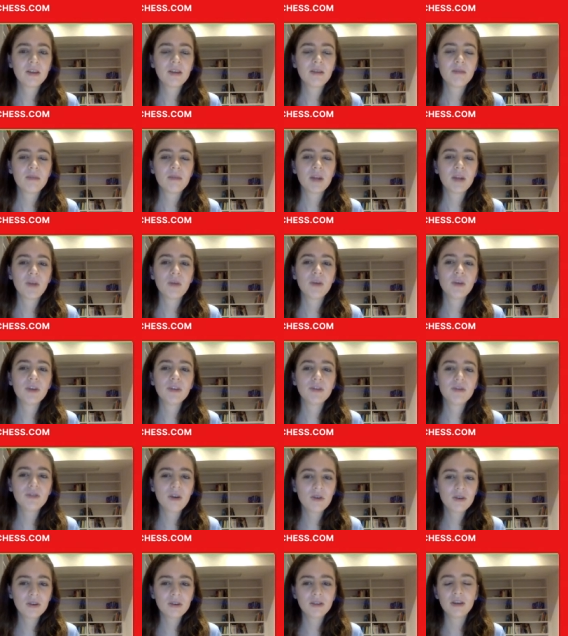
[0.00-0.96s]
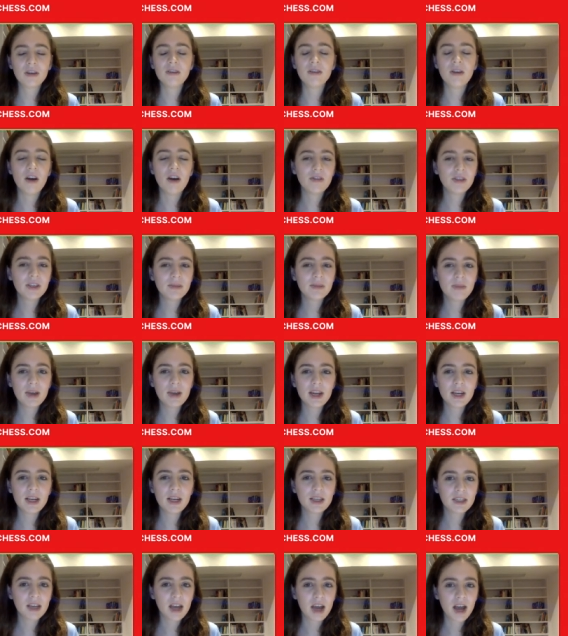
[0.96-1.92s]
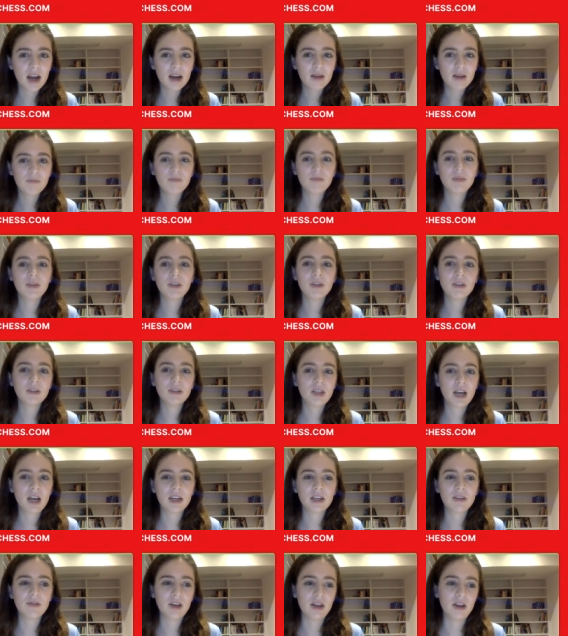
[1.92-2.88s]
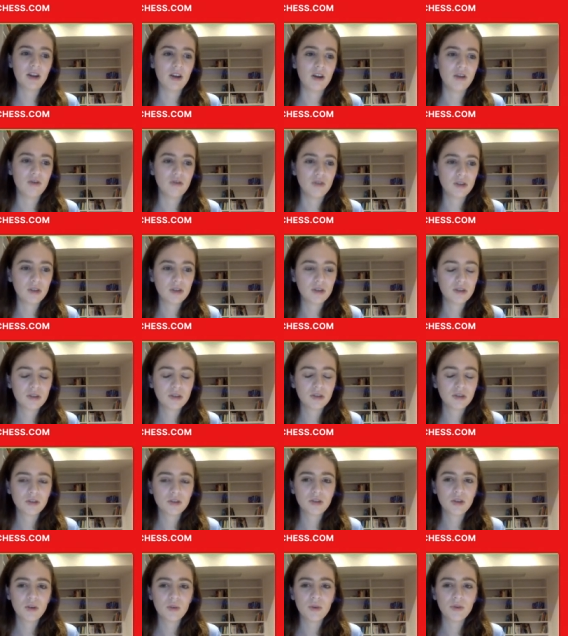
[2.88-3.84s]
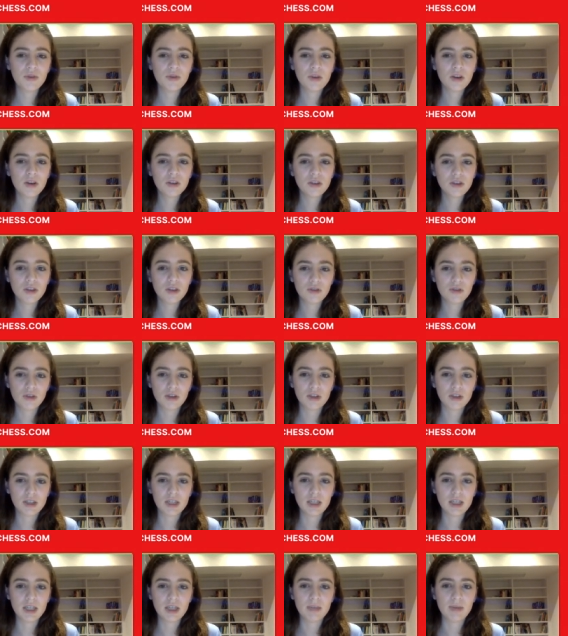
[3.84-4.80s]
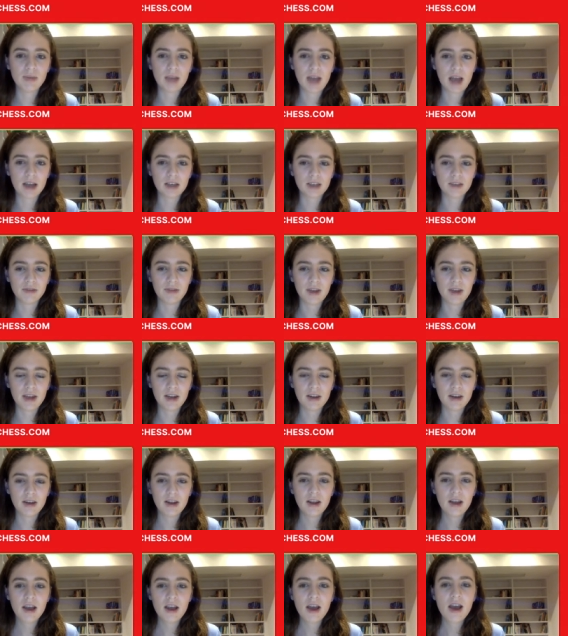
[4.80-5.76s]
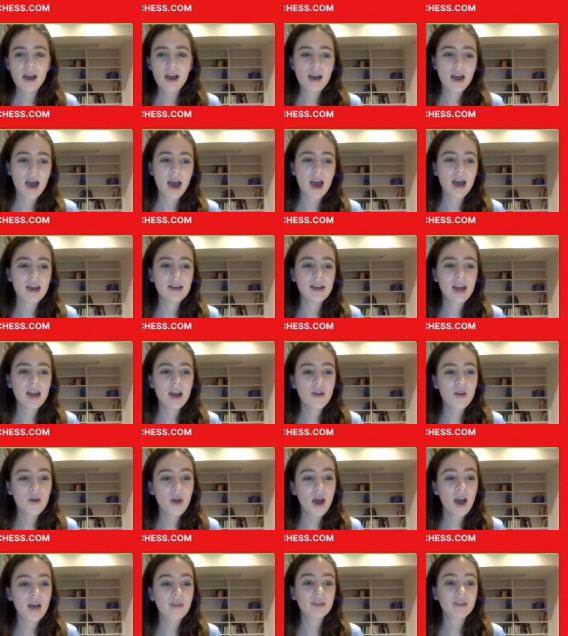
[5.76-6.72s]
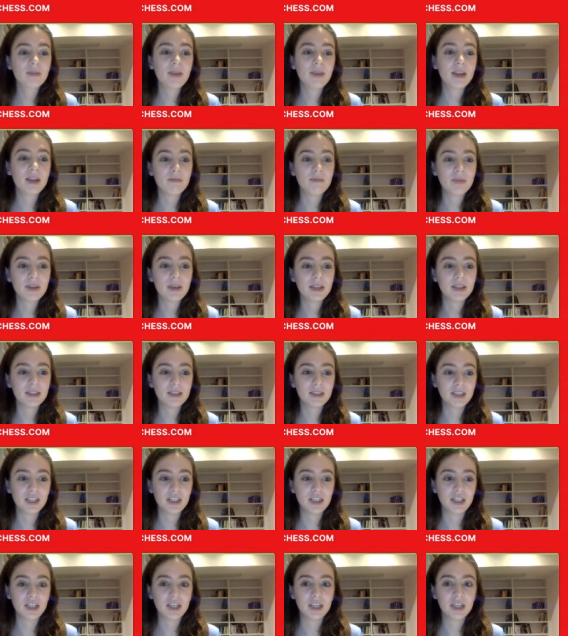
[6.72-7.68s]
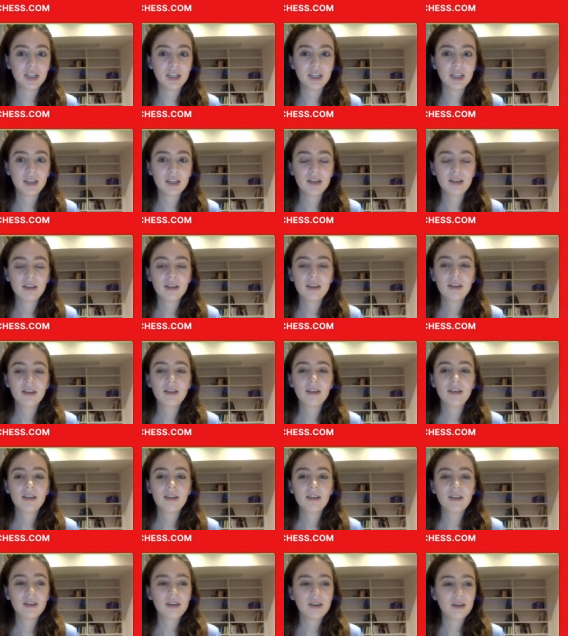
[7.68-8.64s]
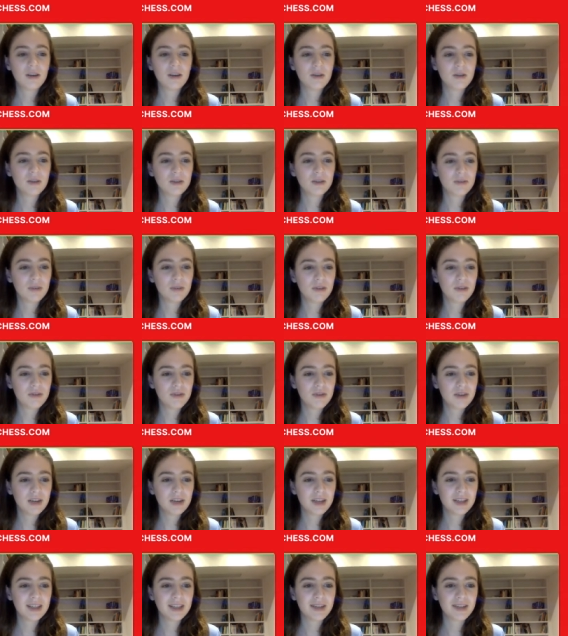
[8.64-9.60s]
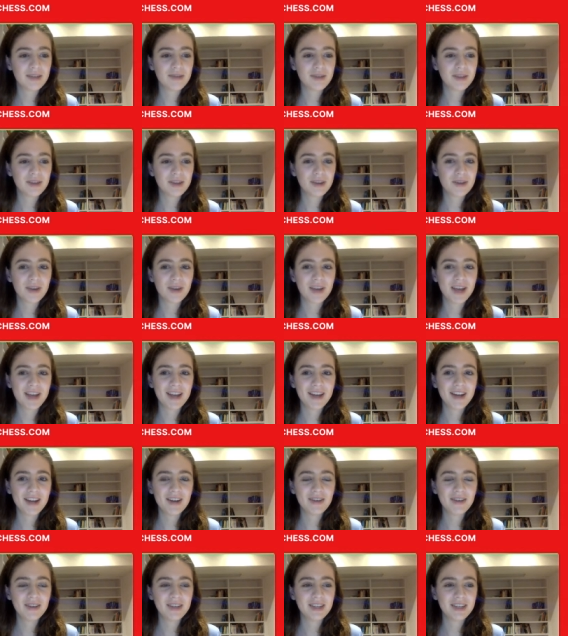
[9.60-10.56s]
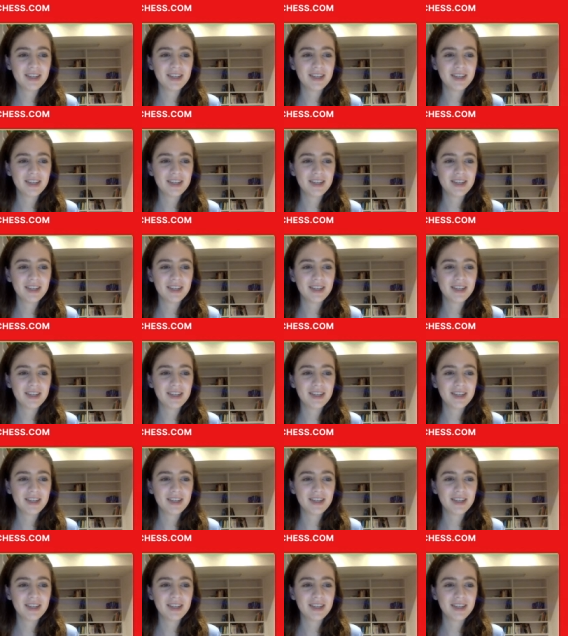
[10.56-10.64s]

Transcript: But I want to focus on not this mating attack, but just activating our rooks. So we've got two rooks that need to be activated, and now you have to make a big decision. Oh, it's buffering. Is everything okay now?